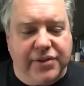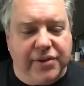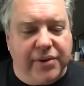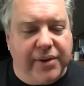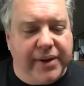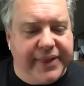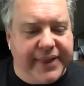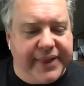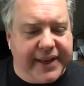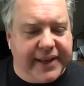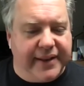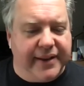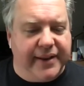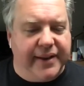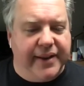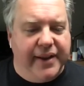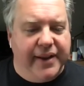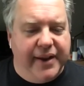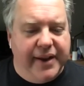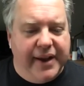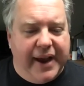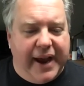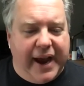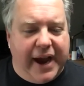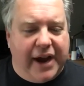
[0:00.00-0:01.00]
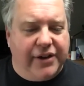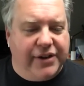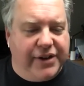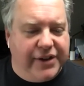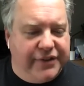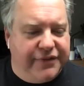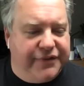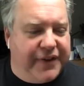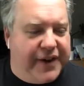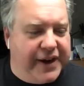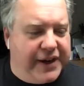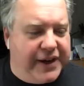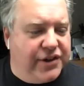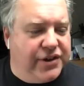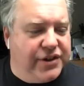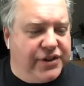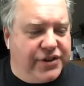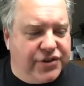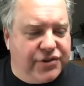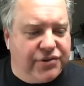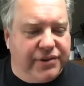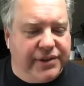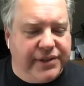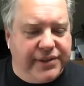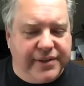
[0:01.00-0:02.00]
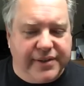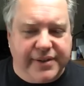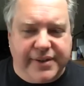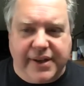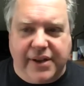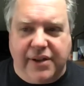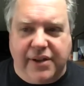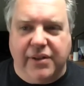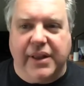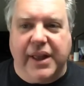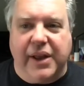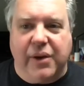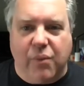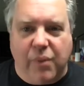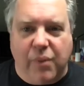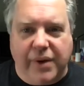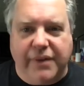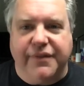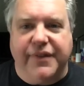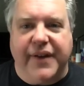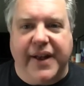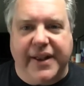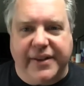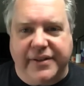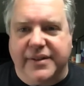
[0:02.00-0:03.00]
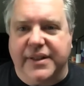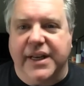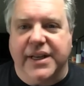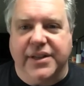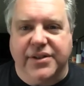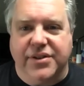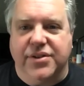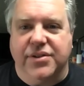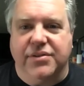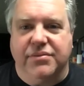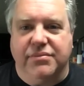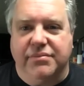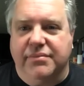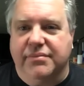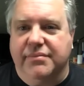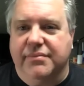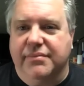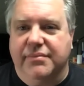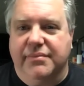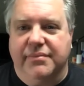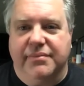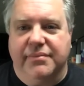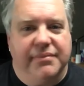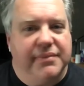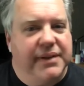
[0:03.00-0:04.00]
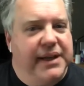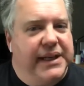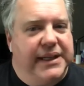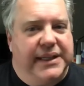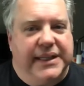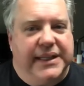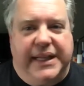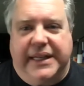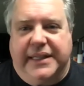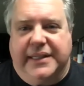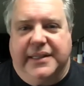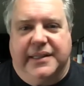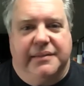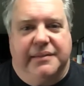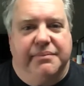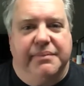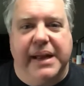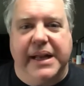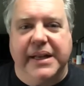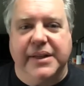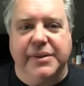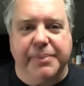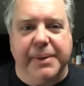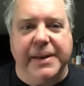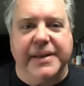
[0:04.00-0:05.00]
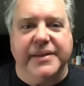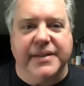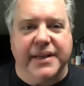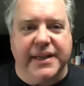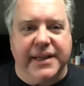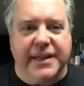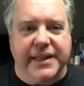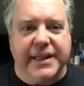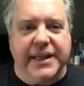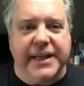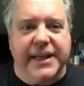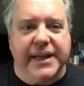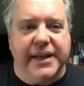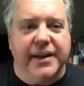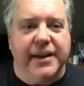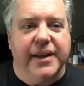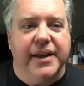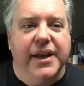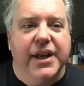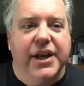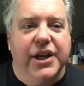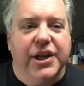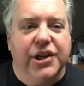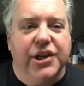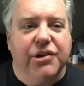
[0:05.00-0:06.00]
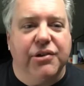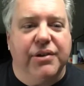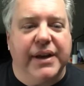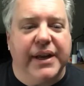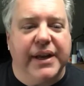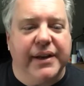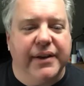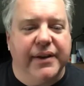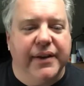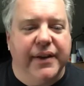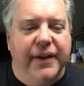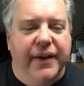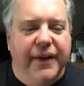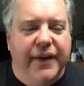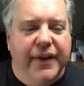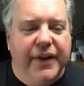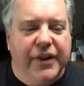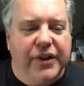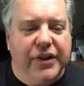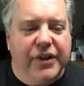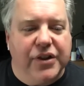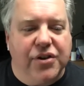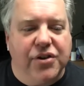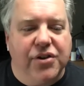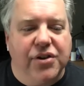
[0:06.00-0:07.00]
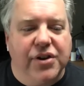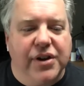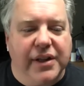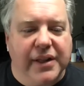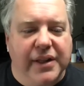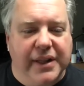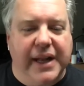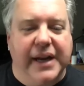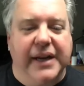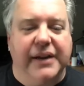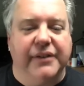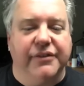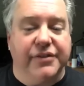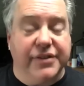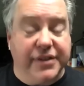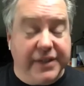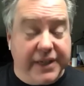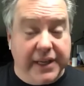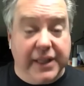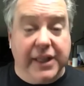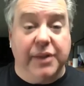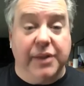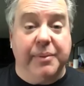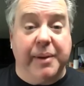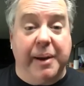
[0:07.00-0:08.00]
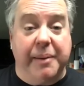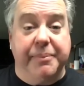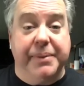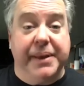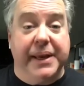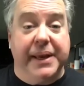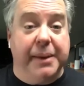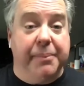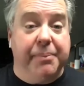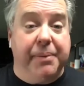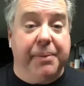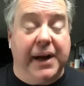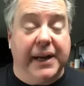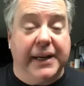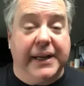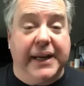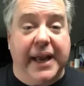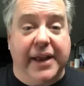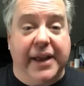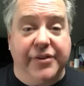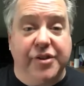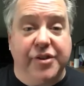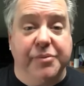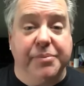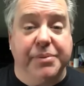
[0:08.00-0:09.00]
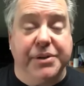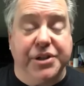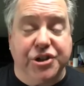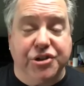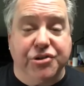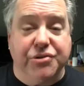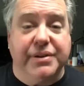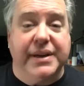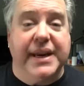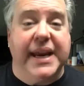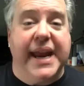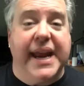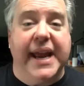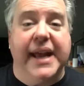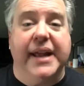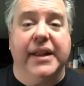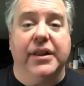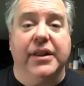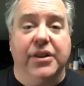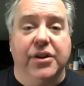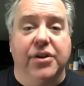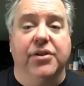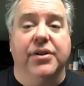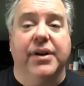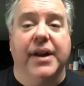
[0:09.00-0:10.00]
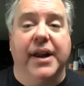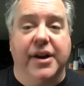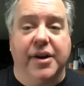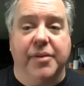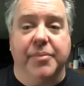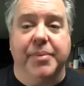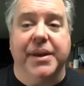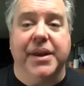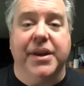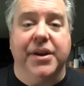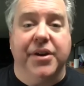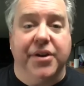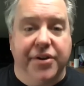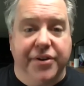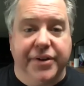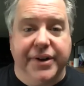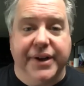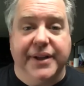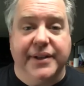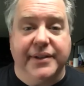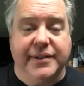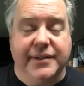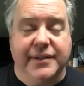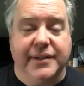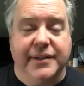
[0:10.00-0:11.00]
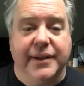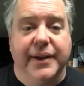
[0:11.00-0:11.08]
So I think, it, how do you find good stories to tell? Like, what fascinates you? That, that's that's basically it. You can learn a lot of skill about being a podcaster, but you can't learn how to be curious.